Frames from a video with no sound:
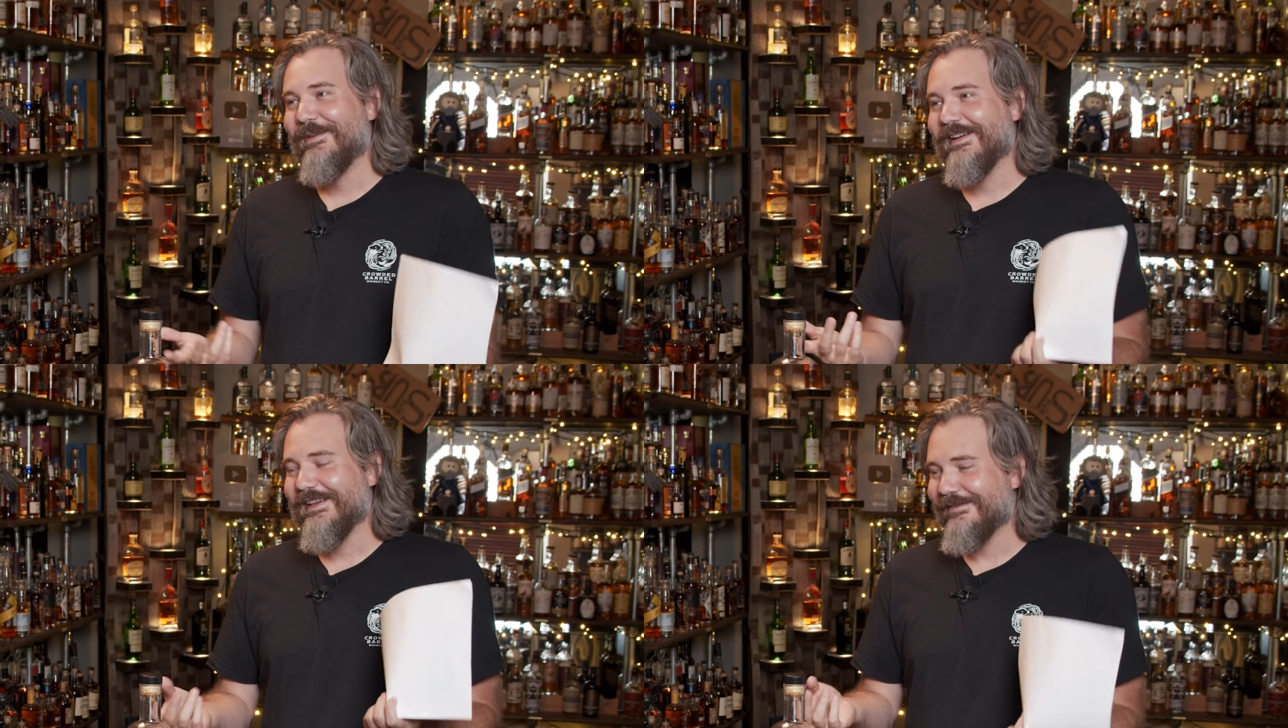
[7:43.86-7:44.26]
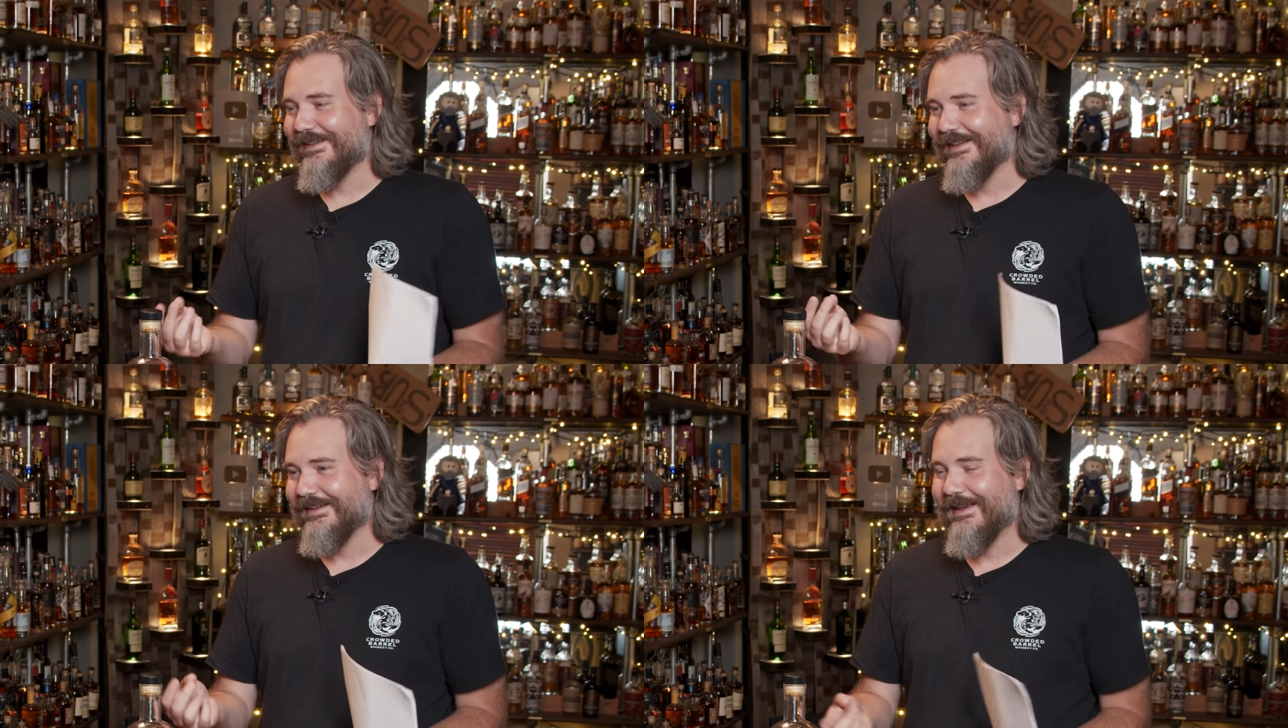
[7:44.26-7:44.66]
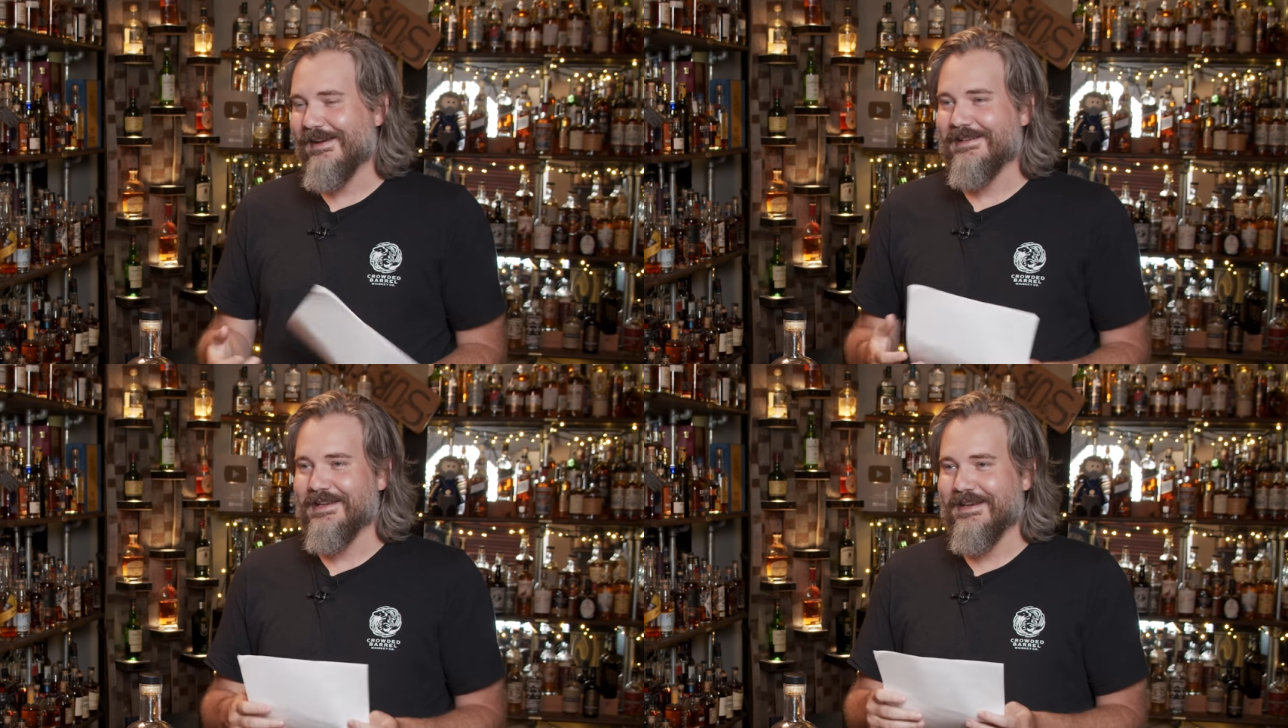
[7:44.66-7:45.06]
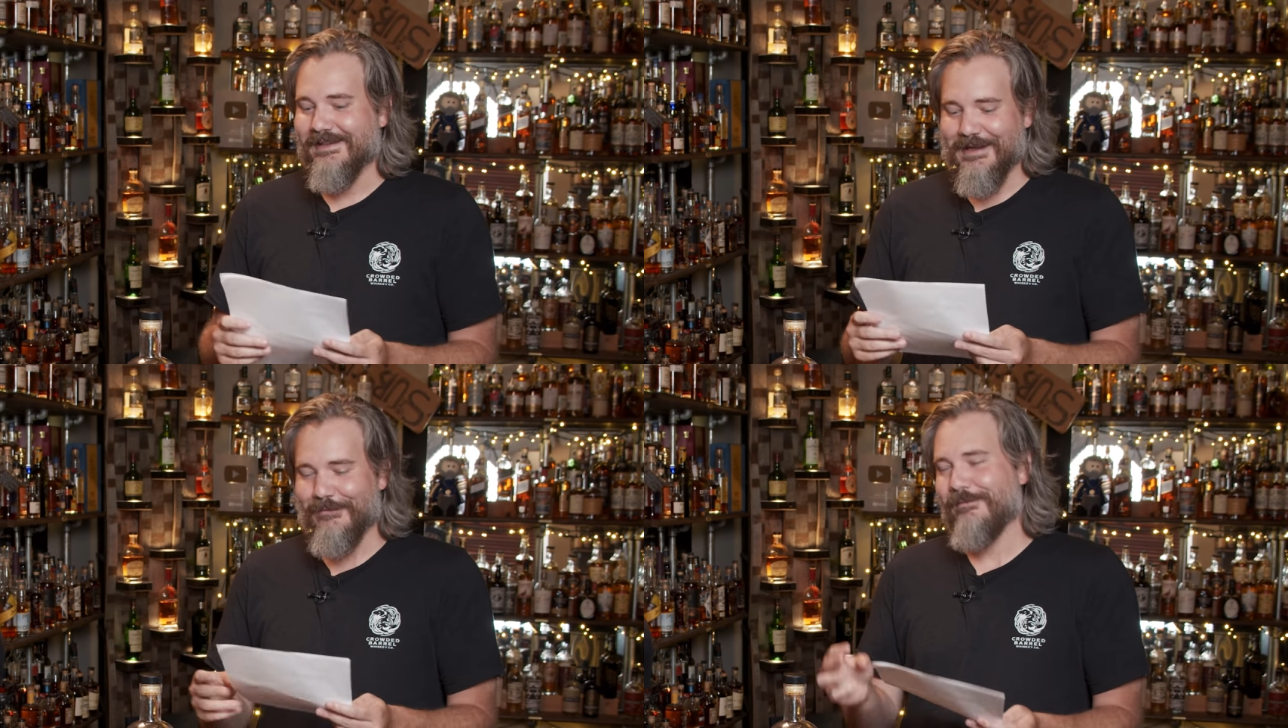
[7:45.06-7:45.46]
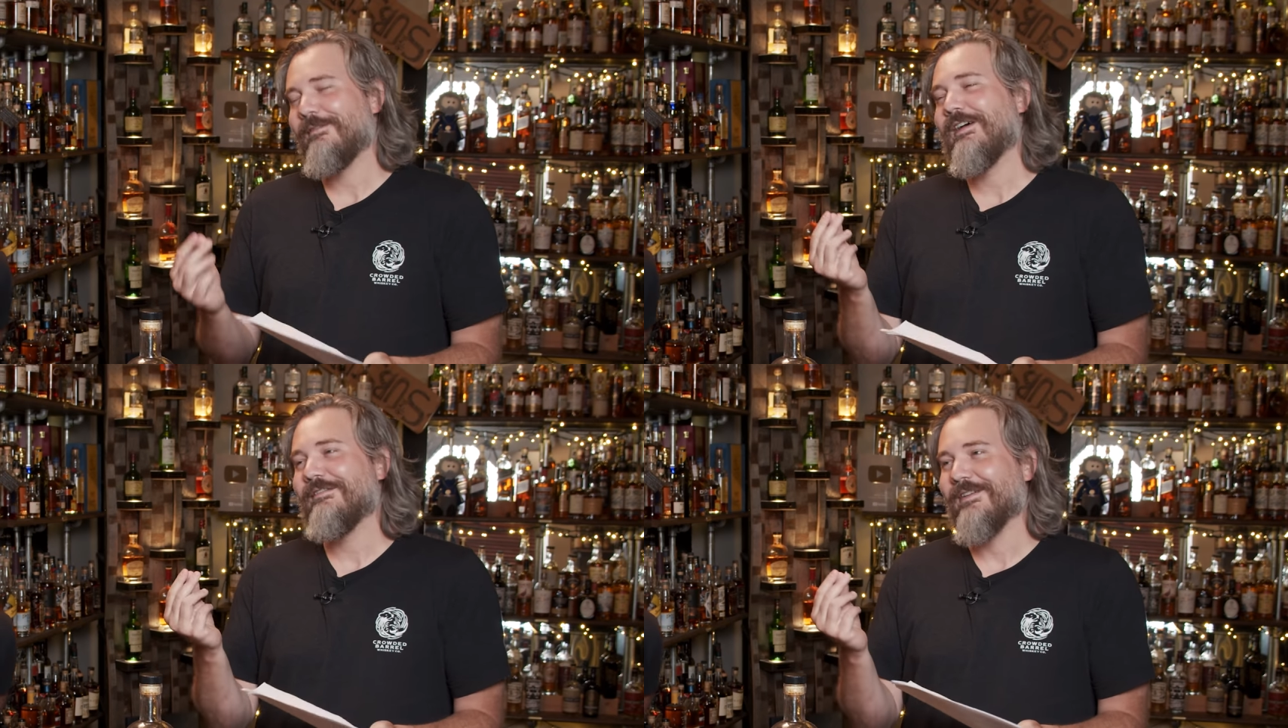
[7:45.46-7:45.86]
we're gifted. Occasionally I get that
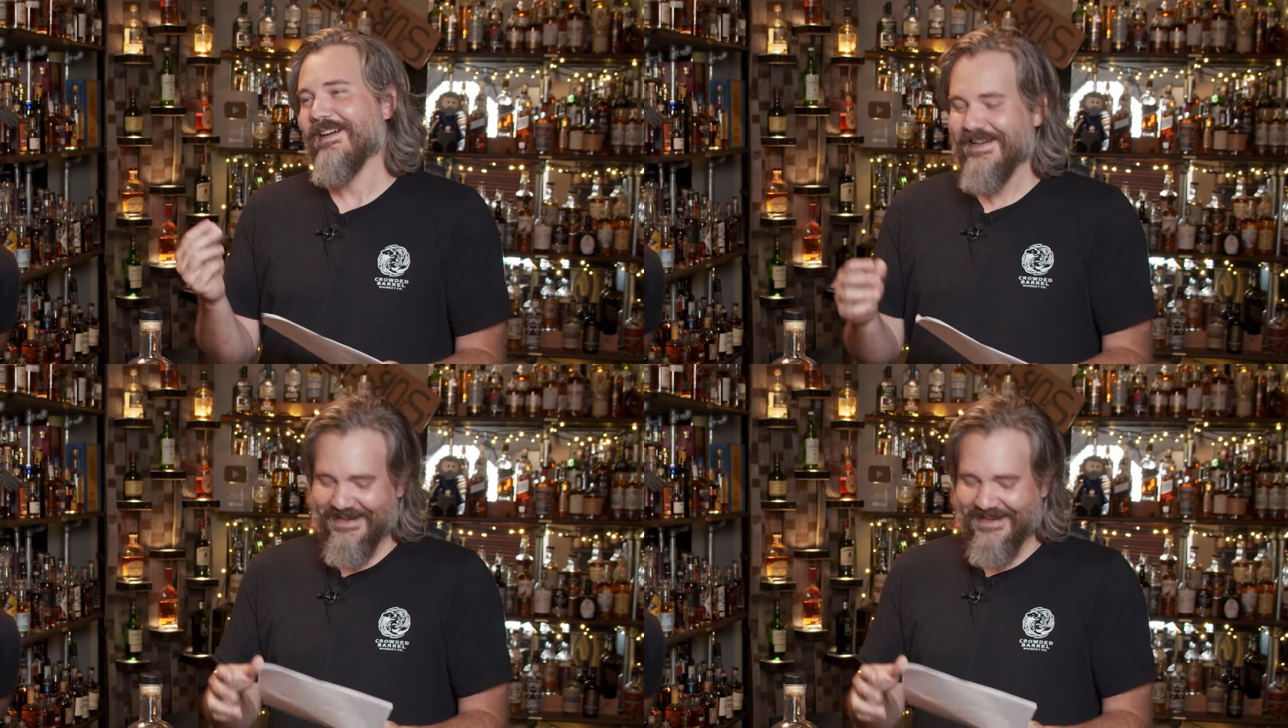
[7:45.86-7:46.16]
flavor.